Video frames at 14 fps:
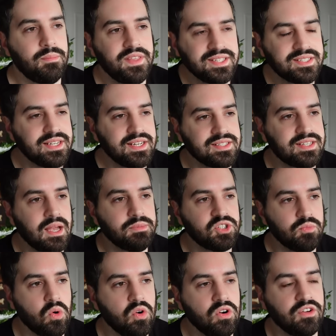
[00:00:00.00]
But this did establish
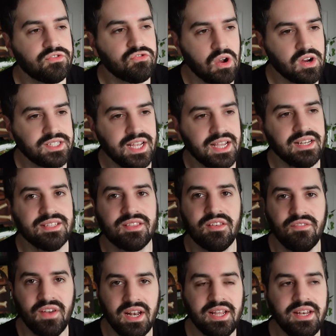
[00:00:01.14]
more of Crocodile as the
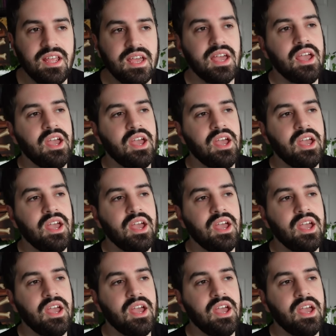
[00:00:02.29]
villain